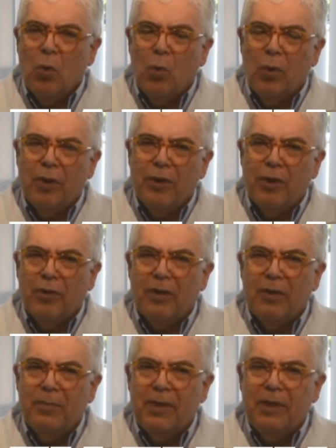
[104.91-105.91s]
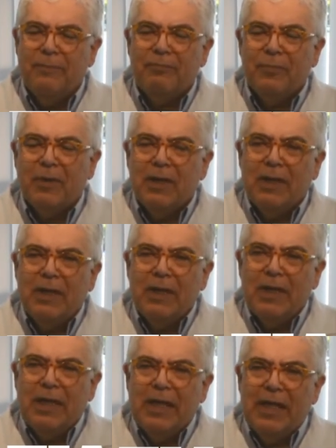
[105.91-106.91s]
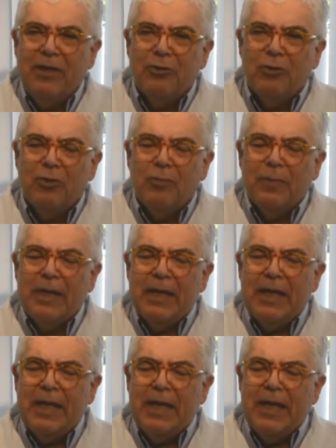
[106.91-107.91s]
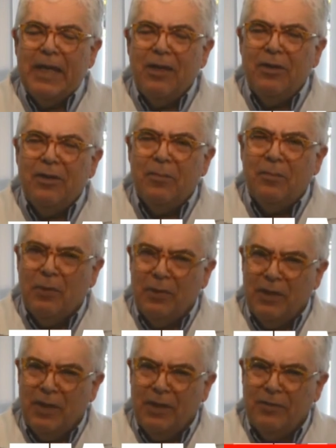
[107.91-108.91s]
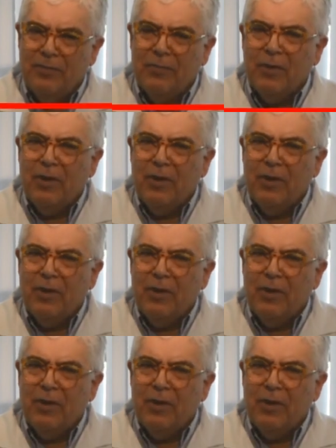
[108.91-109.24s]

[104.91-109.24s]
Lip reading: where there can be either incomplete,